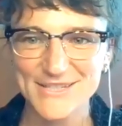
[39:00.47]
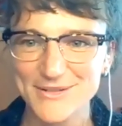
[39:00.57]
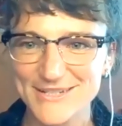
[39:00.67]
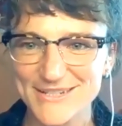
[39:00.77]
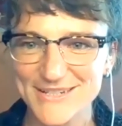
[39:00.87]
next
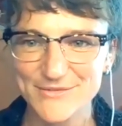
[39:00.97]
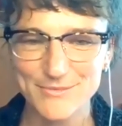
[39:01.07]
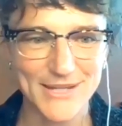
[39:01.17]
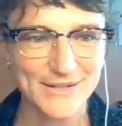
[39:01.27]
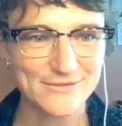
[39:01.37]
question is
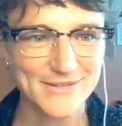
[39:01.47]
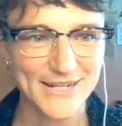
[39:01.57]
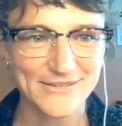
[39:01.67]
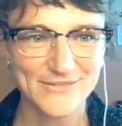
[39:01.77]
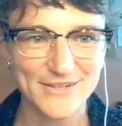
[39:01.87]
from
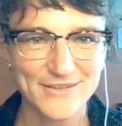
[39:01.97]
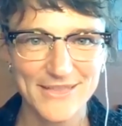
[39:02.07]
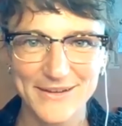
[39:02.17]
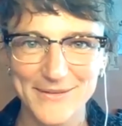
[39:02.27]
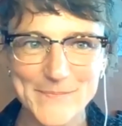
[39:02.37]
anna are you
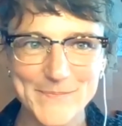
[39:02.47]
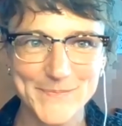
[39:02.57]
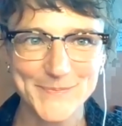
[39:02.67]
there